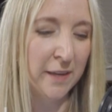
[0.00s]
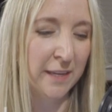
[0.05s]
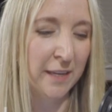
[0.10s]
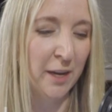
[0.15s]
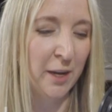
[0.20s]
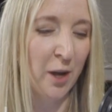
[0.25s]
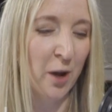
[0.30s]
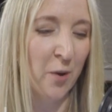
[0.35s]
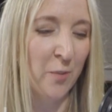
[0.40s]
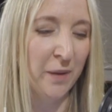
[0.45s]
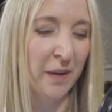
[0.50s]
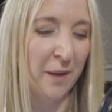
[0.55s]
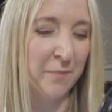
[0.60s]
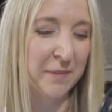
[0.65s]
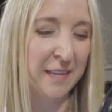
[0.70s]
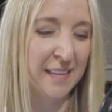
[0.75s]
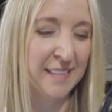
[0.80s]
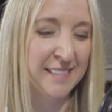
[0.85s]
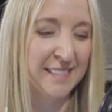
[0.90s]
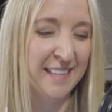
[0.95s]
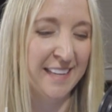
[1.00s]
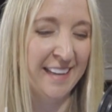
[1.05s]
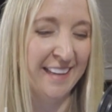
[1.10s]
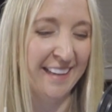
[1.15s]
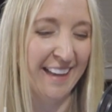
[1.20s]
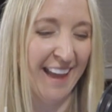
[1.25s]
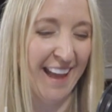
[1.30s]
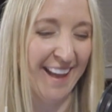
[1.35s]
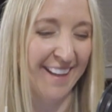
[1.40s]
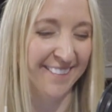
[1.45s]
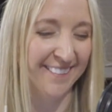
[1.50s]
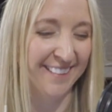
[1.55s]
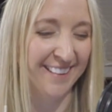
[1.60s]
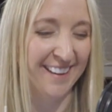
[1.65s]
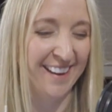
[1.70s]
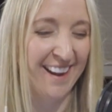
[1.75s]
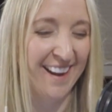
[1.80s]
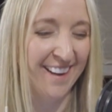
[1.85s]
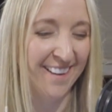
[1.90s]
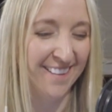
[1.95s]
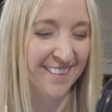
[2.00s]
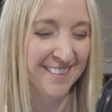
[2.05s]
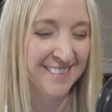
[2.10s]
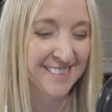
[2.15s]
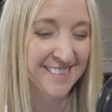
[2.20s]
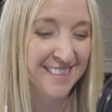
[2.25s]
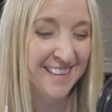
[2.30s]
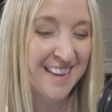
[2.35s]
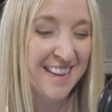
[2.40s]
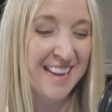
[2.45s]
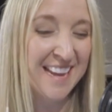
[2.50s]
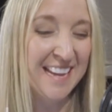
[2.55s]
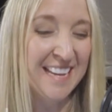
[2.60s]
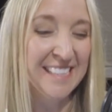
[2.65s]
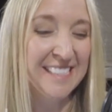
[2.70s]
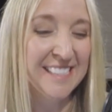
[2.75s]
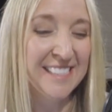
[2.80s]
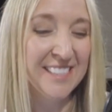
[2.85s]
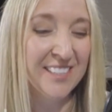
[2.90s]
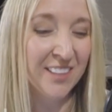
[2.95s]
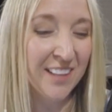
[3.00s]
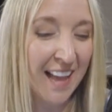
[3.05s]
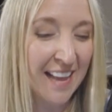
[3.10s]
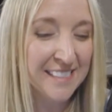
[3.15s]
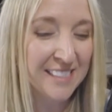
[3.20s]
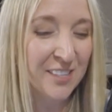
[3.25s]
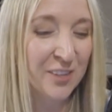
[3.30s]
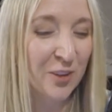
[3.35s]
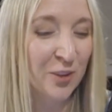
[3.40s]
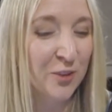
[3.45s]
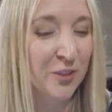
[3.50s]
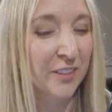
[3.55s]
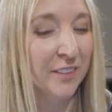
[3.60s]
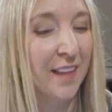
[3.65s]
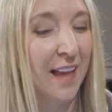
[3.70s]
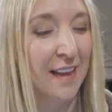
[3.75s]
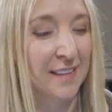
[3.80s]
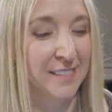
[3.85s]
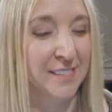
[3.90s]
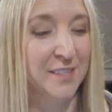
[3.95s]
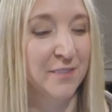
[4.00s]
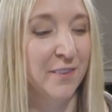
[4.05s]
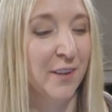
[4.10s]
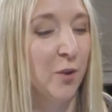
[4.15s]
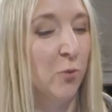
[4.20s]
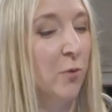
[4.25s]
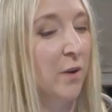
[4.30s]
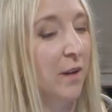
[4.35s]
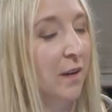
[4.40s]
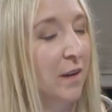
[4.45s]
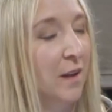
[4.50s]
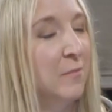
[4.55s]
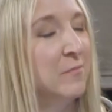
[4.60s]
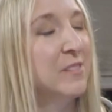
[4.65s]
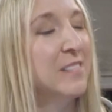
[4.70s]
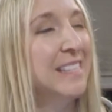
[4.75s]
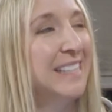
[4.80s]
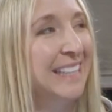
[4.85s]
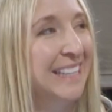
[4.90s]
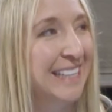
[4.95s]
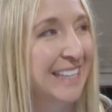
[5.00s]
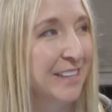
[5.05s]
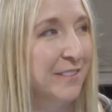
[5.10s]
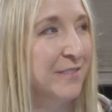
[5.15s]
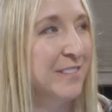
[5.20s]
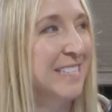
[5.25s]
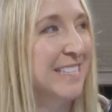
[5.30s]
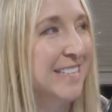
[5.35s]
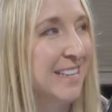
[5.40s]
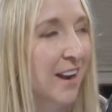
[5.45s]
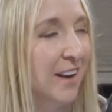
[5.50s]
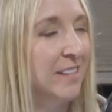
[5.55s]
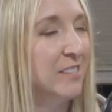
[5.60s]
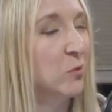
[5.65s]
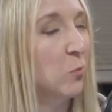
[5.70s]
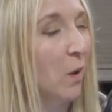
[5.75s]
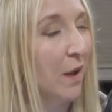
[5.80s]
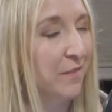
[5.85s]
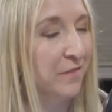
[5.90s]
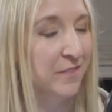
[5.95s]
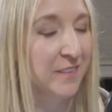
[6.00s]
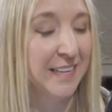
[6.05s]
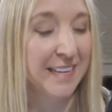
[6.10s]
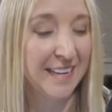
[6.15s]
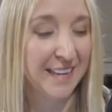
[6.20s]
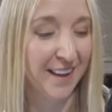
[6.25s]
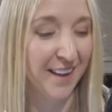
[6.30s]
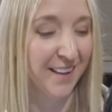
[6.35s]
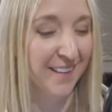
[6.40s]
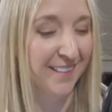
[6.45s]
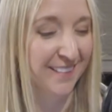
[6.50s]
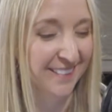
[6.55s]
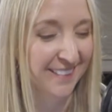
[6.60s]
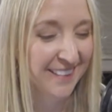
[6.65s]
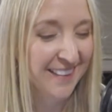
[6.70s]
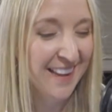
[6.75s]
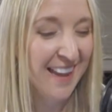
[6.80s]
a week ago, but I'm guessing Alan Harris still hasn't heard the last of it when it comes to the gift he got his wife, Nina.